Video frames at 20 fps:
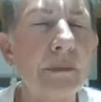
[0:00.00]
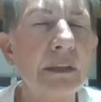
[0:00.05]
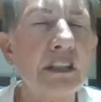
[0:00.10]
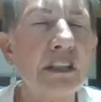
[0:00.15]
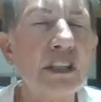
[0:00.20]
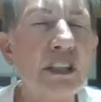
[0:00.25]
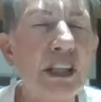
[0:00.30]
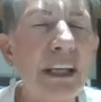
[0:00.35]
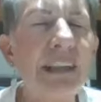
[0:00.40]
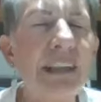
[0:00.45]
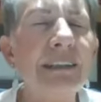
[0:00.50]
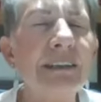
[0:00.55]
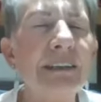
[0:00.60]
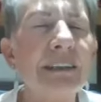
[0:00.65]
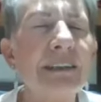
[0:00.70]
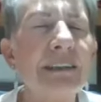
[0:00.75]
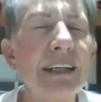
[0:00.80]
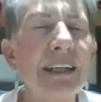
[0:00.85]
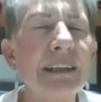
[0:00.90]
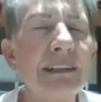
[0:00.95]

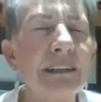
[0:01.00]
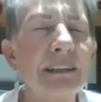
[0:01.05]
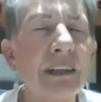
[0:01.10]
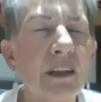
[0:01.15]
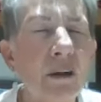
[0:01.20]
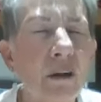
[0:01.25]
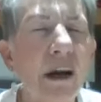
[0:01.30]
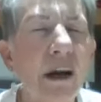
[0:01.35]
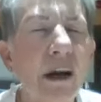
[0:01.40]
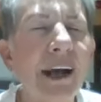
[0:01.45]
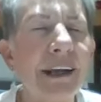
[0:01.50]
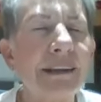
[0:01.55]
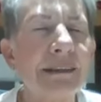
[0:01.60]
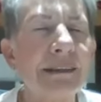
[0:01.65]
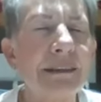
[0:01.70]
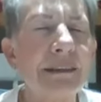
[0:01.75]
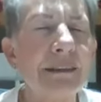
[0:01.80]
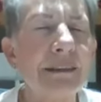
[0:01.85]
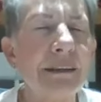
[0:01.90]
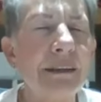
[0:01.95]
Jesus is the
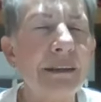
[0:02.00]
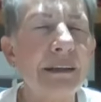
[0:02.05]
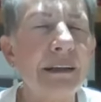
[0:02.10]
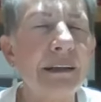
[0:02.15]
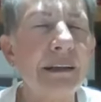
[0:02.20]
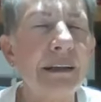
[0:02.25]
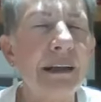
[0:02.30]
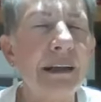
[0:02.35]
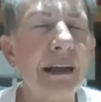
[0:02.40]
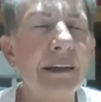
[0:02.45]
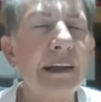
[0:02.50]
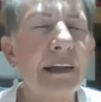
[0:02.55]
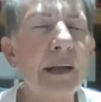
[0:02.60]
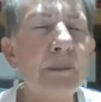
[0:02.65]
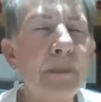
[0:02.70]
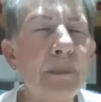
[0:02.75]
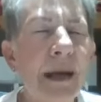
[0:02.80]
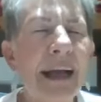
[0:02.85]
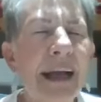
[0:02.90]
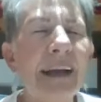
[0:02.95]
Christ
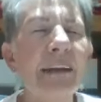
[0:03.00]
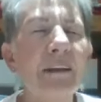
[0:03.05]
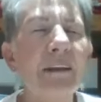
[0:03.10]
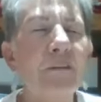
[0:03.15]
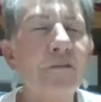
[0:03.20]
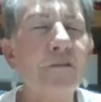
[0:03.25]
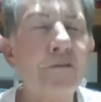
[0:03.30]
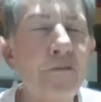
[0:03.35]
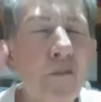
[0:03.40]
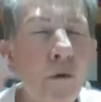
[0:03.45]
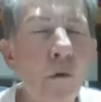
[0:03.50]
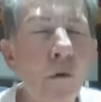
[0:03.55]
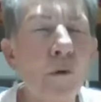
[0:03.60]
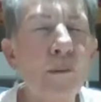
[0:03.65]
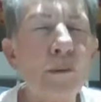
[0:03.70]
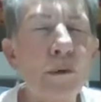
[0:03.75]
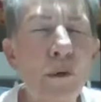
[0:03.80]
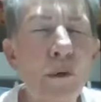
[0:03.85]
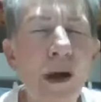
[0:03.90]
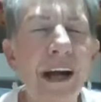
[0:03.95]
that paid the full
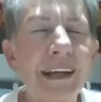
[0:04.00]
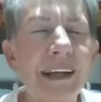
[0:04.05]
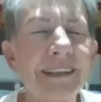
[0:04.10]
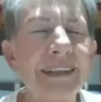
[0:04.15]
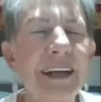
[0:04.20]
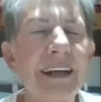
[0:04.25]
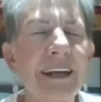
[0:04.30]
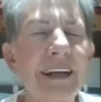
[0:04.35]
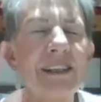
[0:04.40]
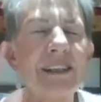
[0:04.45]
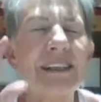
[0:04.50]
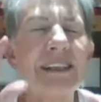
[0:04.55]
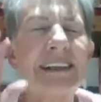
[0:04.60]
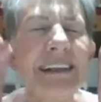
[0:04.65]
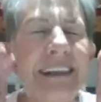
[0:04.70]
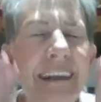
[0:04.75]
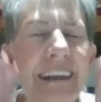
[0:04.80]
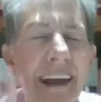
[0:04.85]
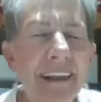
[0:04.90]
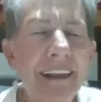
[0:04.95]
price. There is
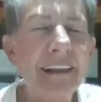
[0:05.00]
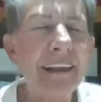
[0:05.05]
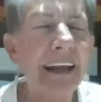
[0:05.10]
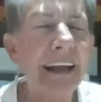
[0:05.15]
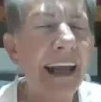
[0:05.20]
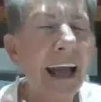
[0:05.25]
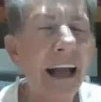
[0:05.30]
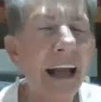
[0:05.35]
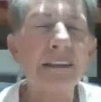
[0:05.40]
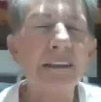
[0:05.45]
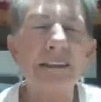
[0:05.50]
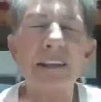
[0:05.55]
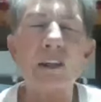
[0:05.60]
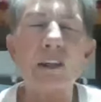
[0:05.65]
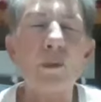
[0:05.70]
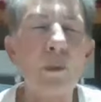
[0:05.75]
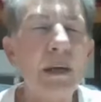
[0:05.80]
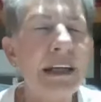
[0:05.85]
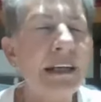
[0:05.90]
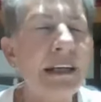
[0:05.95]
nothing else
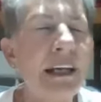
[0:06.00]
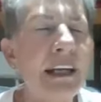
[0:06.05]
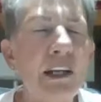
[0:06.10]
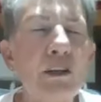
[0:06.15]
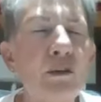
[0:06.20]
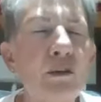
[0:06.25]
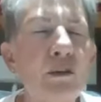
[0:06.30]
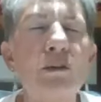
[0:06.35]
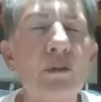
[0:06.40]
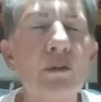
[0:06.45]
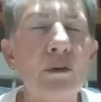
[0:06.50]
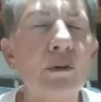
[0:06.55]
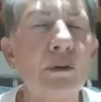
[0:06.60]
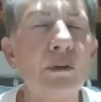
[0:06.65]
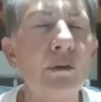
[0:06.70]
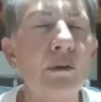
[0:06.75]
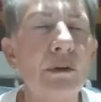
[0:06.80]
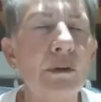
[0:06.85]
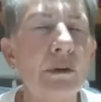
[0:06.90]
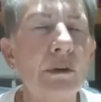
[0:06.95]
that we need to
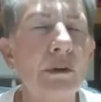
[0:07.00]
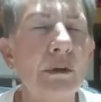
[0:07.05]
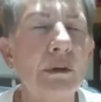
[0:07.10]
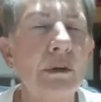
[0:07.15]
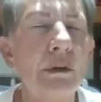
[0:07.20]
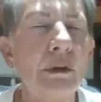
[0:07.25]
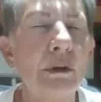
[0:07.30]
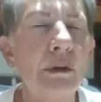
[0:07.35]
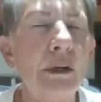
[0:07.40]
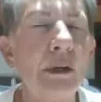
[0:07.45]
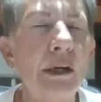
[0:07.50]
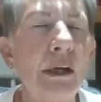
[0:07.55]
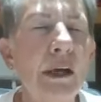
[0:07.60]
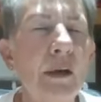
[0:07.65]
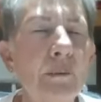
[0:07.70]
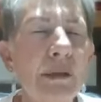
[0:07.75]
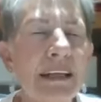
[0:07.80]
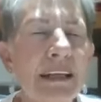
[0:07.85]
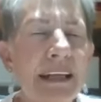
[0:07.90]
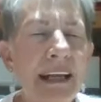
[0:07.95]
do,
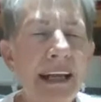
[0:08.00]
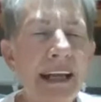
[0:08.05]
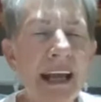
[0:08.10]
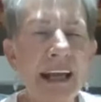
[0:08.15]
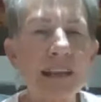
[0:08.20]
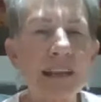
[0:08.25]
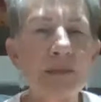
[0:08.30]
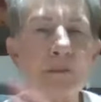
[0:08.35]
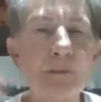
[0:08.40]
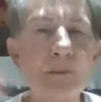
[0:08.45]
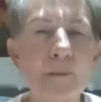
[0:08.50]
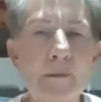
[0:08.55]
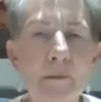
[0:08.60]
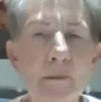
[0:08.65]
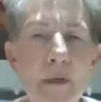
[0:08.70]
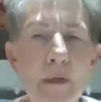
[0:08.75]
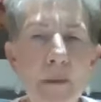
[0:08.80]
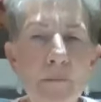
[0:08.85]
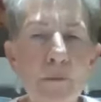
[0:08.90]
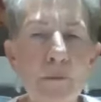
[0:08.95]
but He has
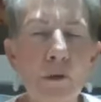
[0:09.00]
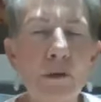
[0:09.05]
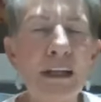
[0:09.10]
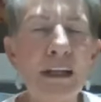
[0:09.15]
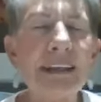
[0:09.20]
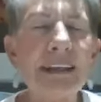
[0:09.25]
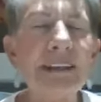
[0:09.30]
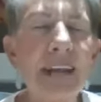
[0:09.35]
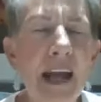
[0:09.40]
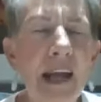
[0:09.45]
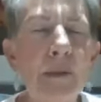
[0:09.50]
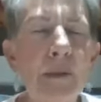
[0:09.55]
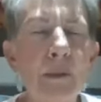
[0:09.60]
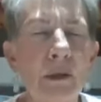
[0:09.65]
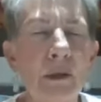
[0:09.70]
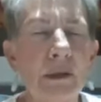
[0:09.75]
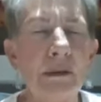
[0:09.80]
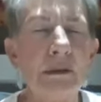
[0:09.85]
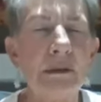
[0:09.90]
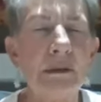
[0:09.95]
put a
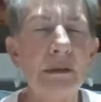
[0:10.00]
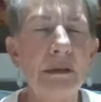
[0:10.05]
table